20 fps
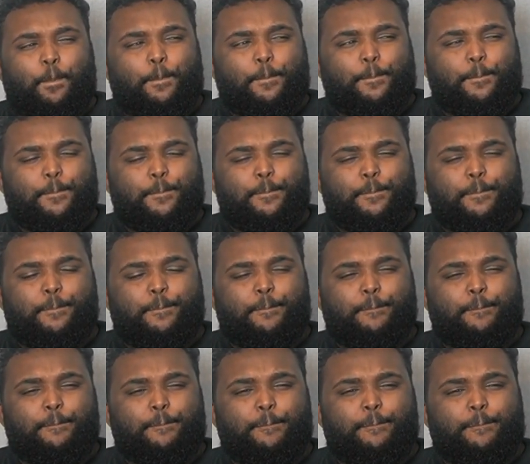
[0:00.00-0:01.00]

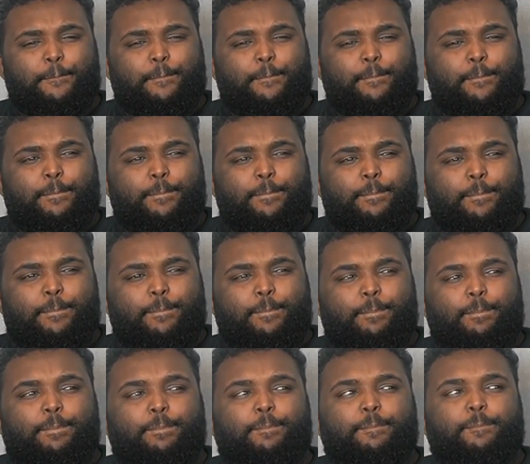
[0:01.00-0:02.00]

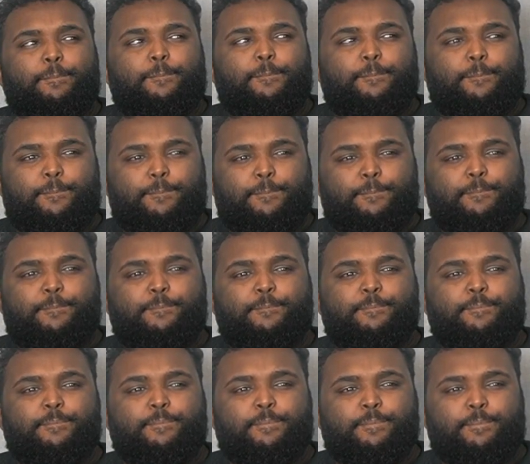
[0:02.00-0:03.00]

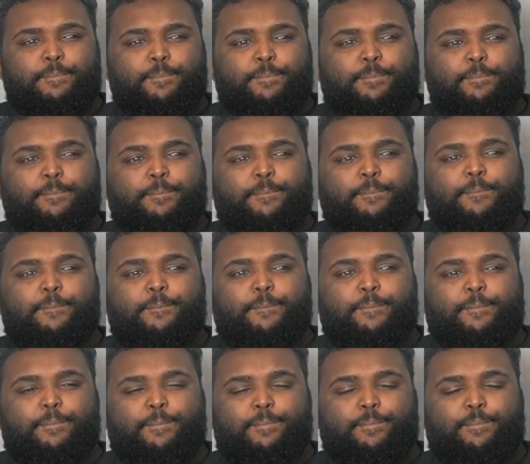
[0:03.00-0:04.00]

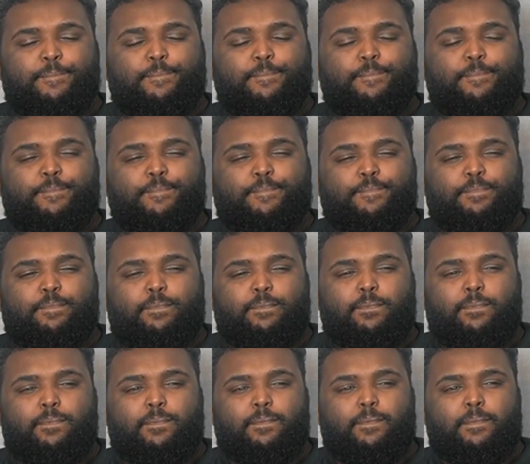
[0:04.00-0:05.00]

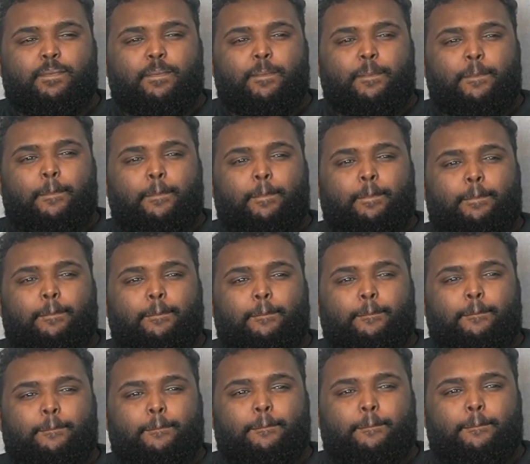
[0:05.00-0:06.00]

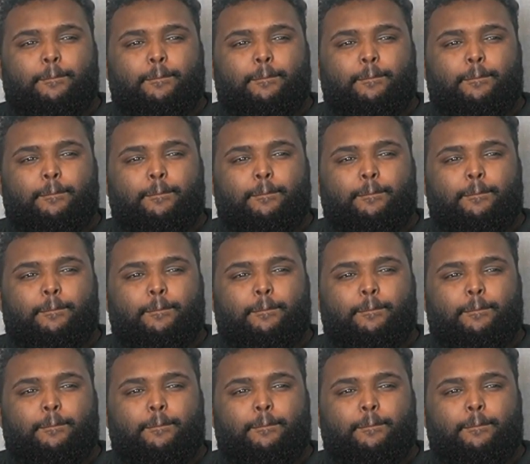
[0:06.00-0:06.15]
[no speech]